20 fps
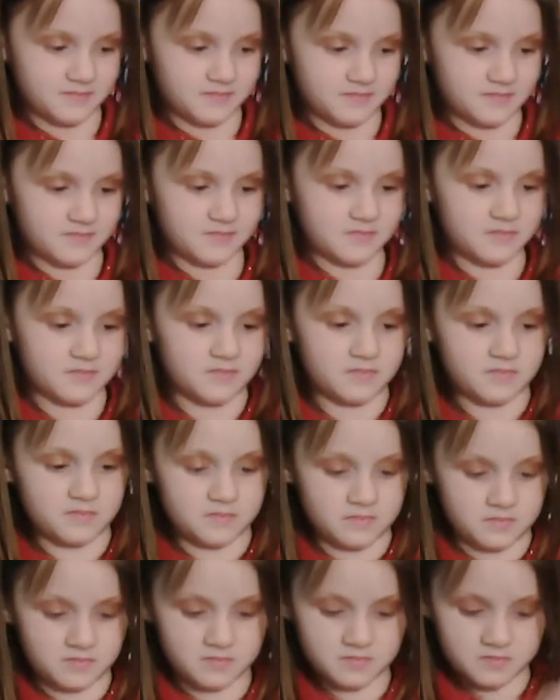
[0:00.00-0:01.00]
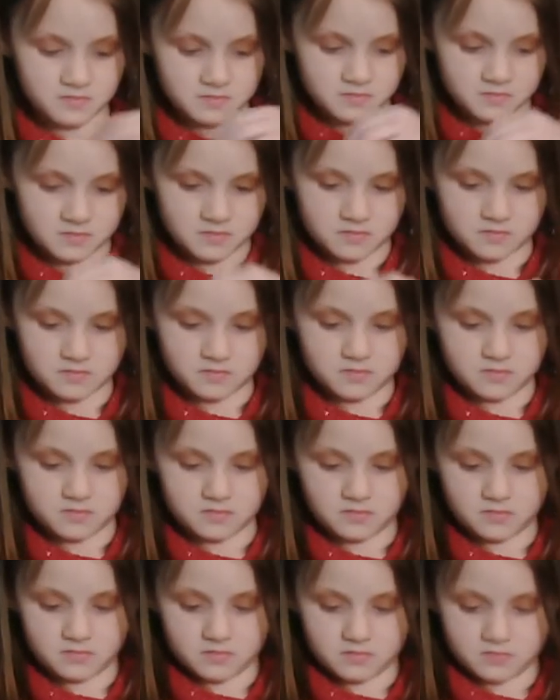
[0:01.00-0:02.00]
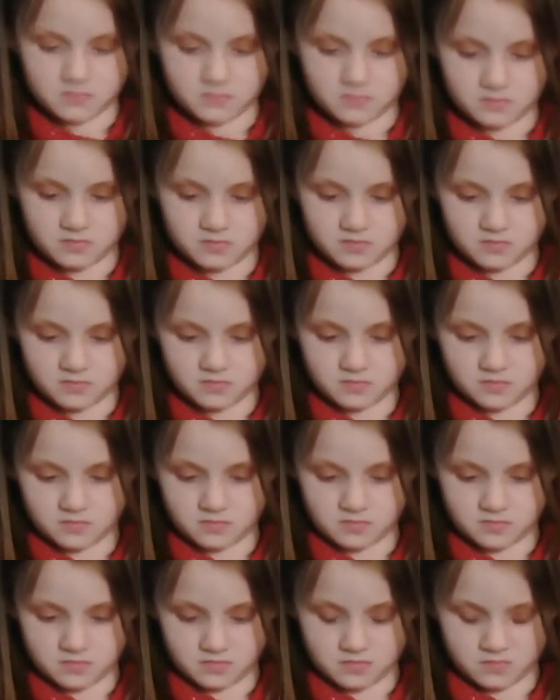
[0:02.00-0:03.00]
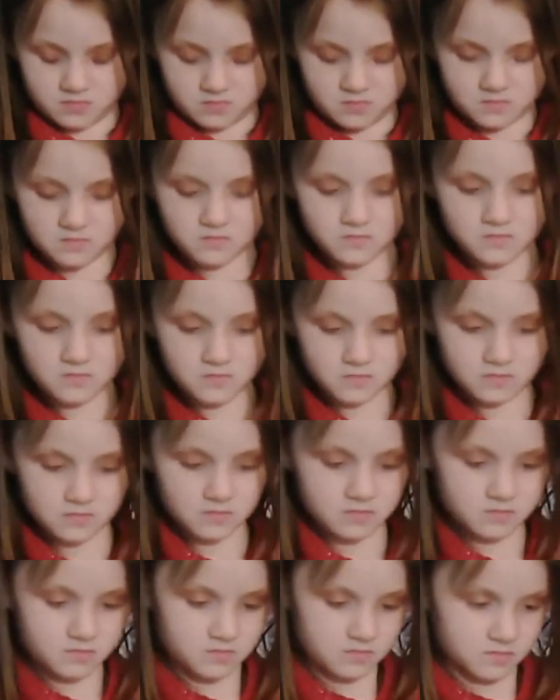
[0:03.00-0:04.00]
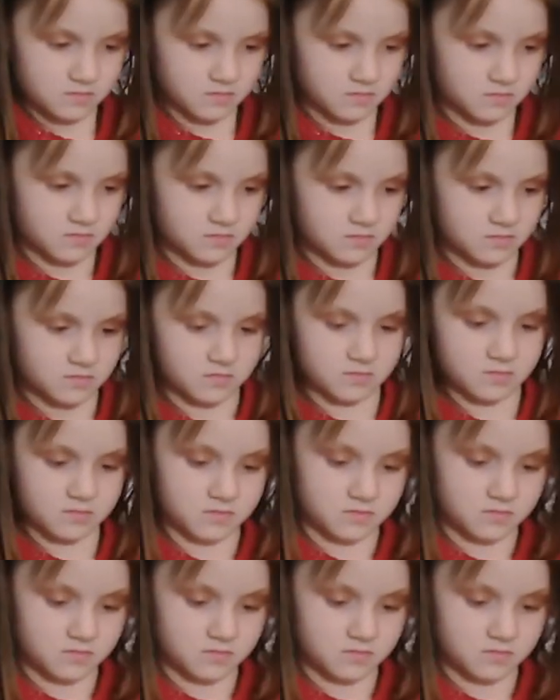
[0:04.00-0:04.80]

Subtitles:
No words are spoken by the person on screen.